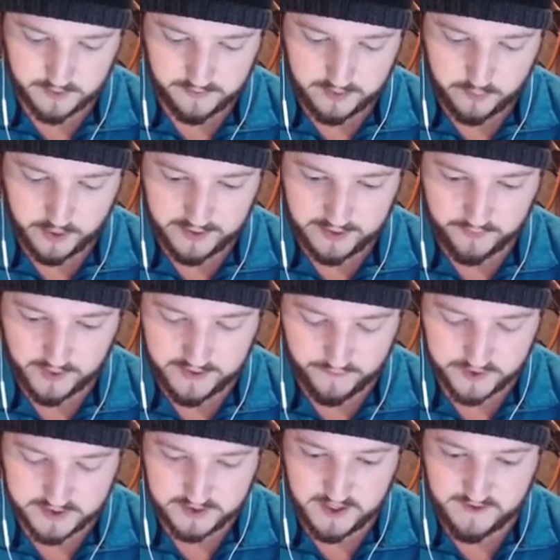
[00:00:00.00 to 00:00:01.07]
Then we're going to get ready for
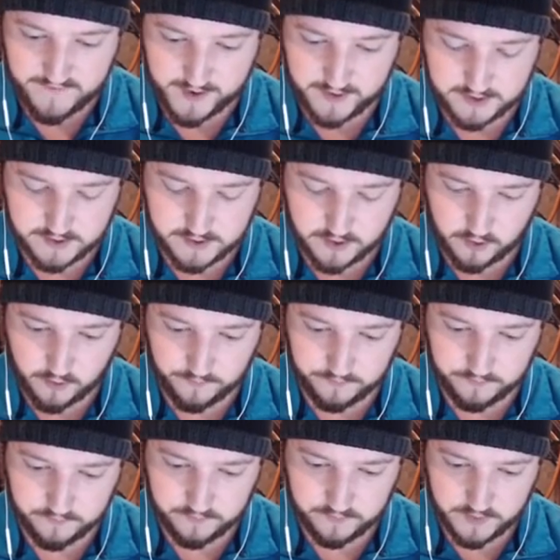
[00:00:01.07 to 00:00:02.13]
this defense. So
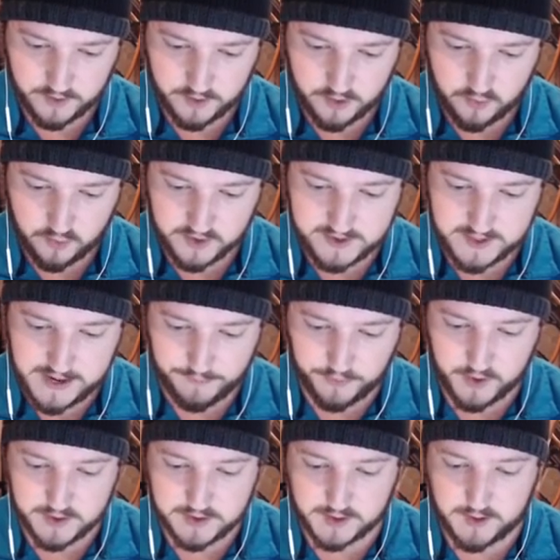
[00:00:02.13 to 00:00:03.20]
we'll zap
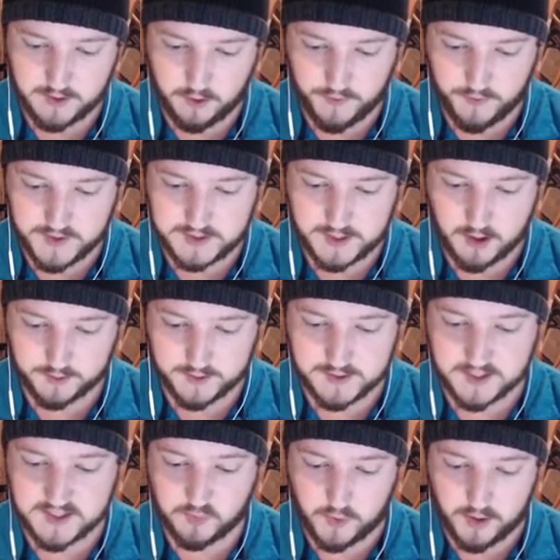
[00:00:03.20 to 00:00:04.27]
this, kill these skeletons
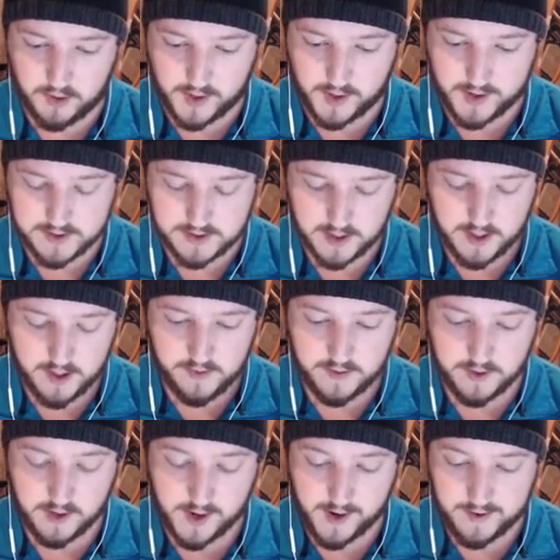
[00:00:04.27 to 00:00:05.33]
as well as
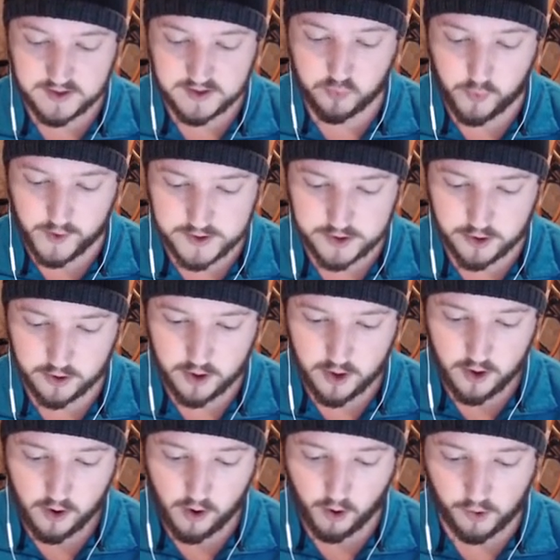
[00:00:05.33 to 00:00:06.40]
the Ice Wizard,
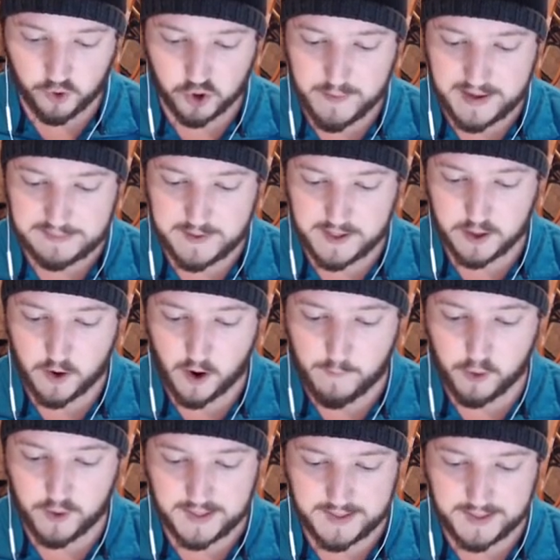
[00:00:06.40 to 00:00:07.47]
Archer, Mega Minion
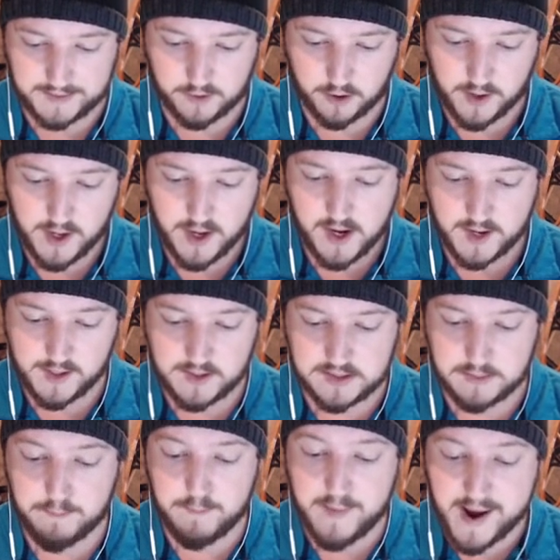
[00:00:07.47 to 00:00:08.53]
combo getting in there, getting
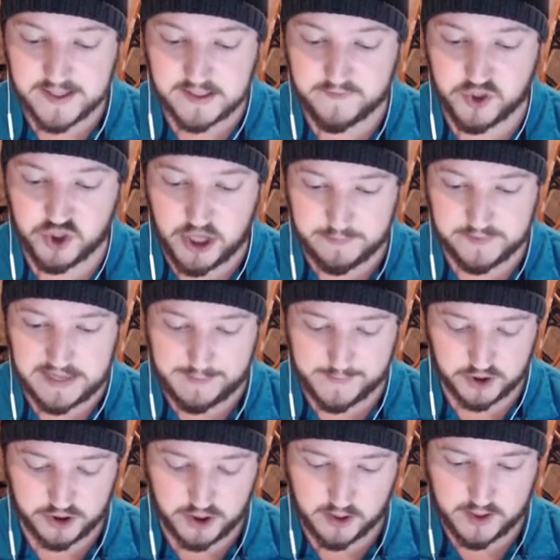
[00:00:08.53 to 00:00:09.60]
some massive chip
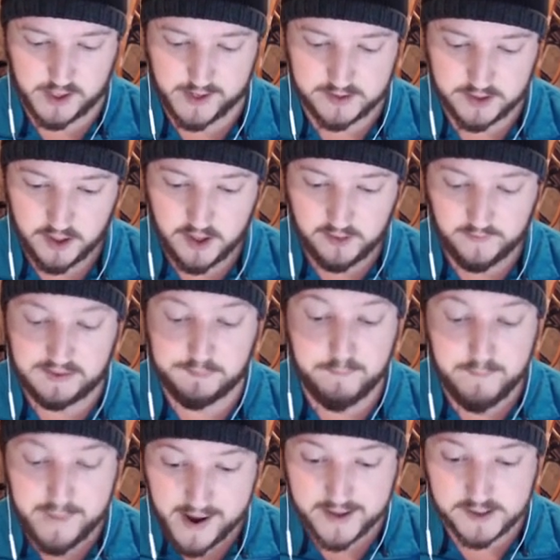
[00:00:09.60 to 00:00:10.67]
damage done, guys. Like,
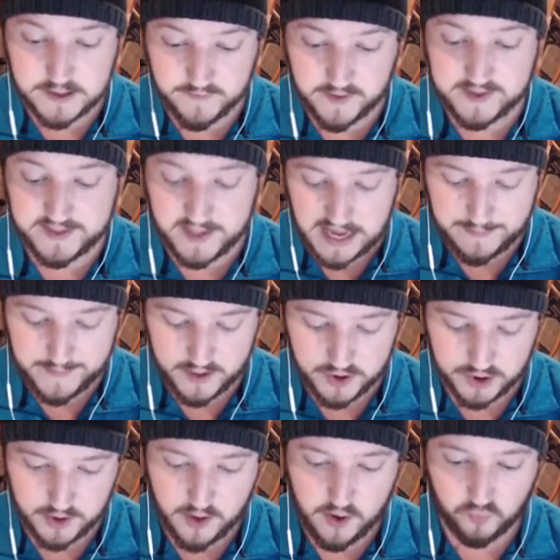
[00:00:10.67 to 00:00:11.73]
massive
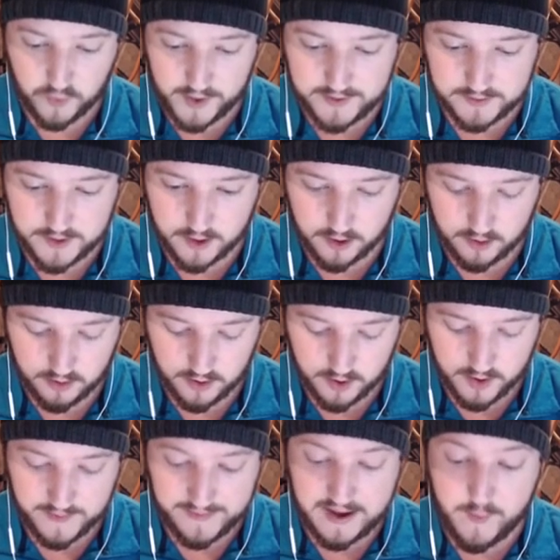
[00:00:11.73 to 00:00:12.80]
damage right there.
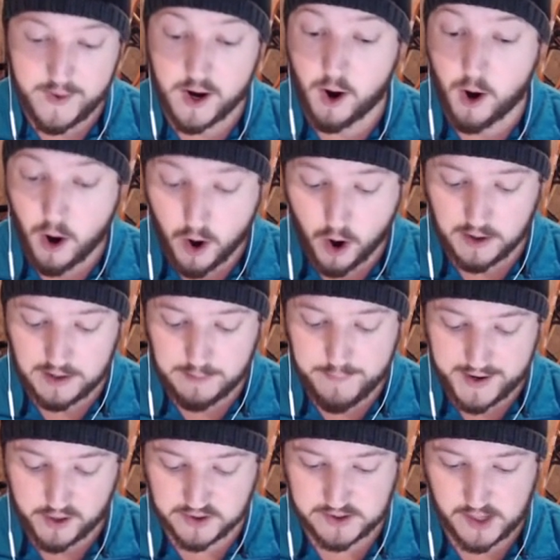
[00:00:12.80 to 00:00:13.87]
Now we are on a
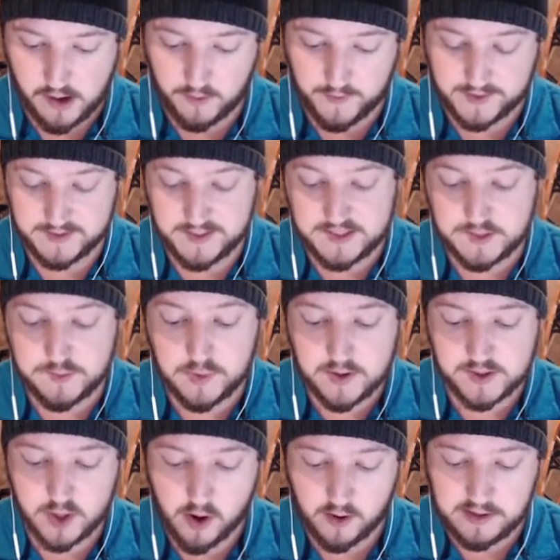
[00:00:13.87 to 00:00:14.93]
better cycle this. This is what I
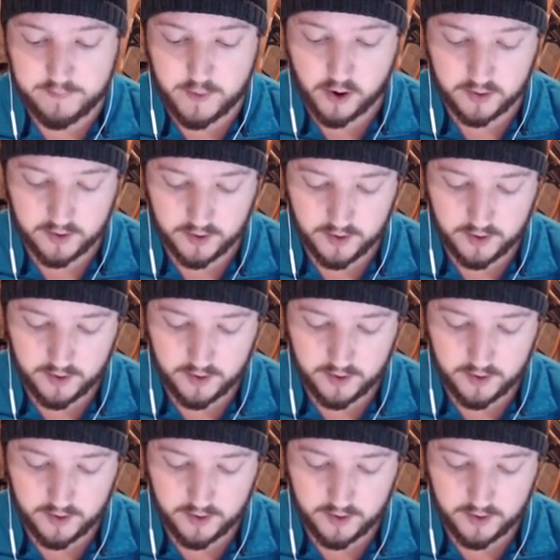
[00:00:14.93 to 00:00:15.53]
was talking about